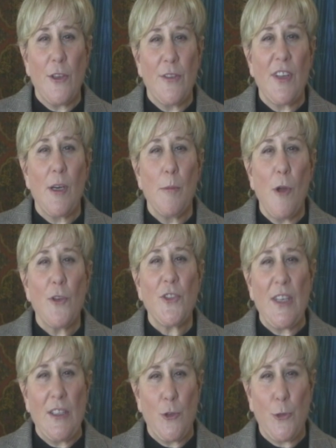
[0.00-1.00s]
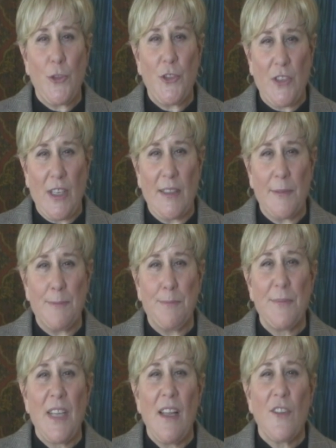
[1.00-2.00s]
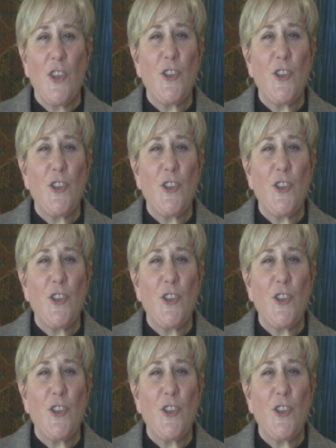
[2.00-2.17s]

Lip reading: you that are most interesting. The